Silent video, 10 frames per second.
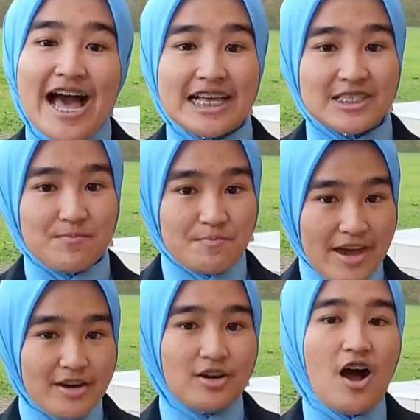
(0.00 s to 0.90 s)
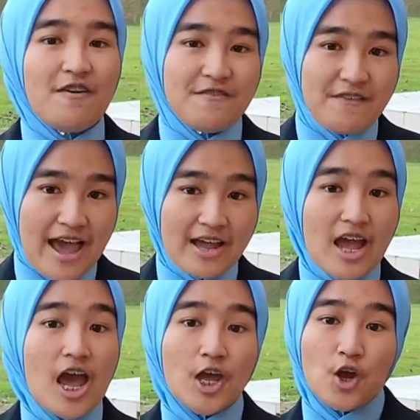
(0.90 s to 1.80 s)
As a matter of
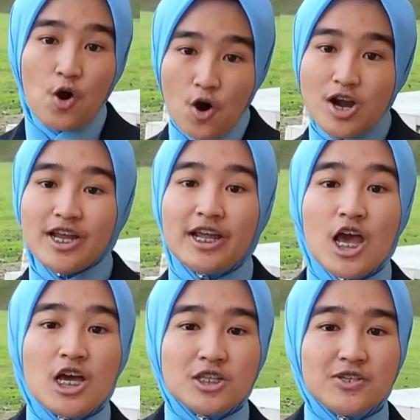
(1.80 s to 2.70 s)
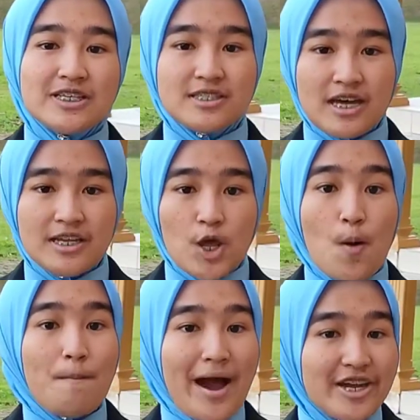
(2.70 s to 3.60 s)
fact, according to a study
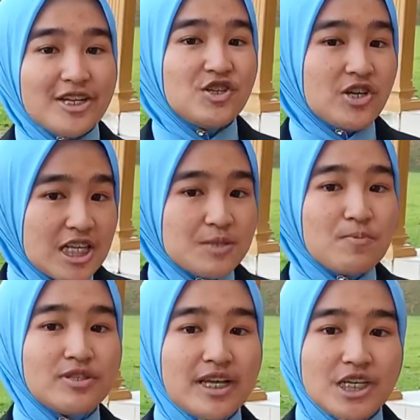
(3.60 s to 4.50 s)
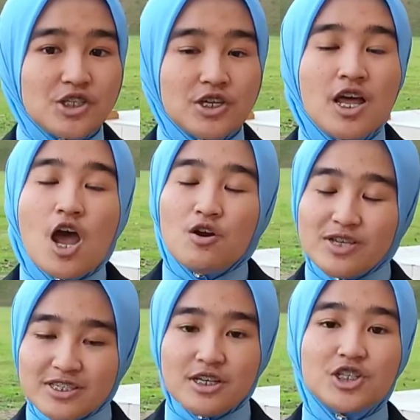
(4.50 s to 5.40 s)
by the Transportation
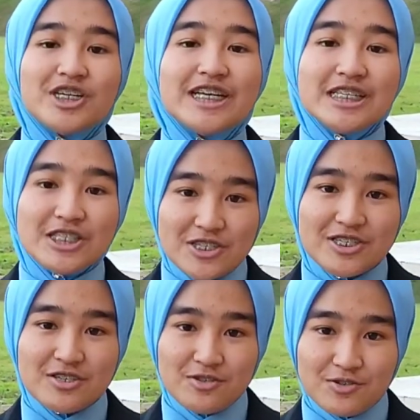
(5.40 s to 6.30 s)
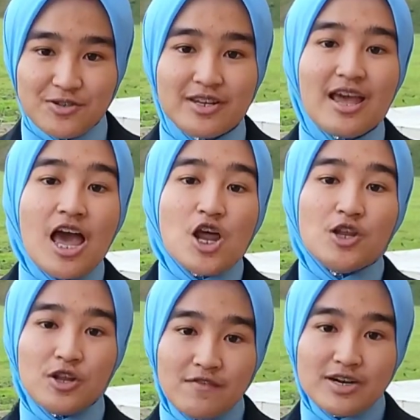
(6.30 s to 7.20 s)
Research Institute,
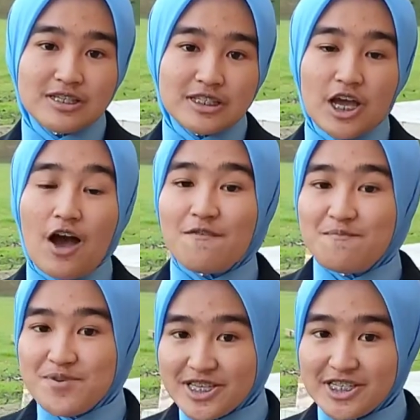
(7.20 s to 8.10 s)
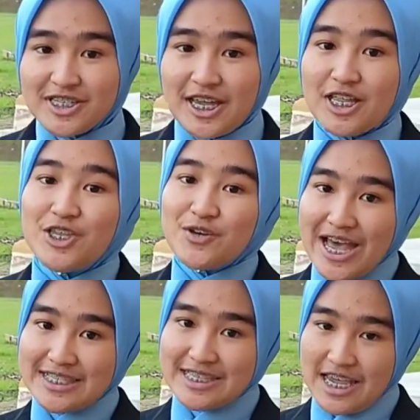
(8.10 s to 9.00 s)
University of Michigan,
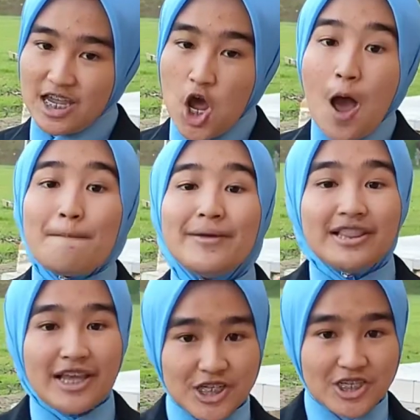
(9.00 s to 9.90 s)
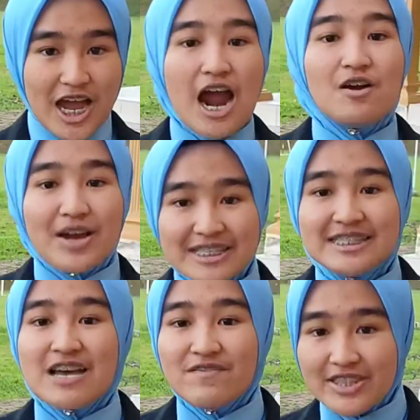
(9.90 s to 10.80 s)
USA, Malaysia ranked
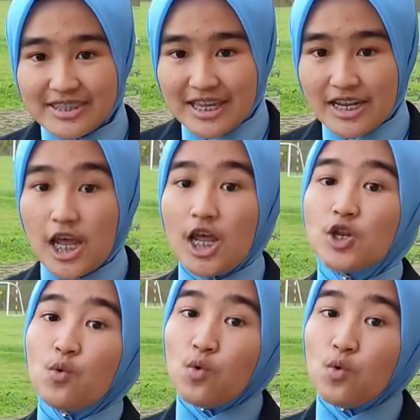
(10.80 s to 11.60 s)
17th in the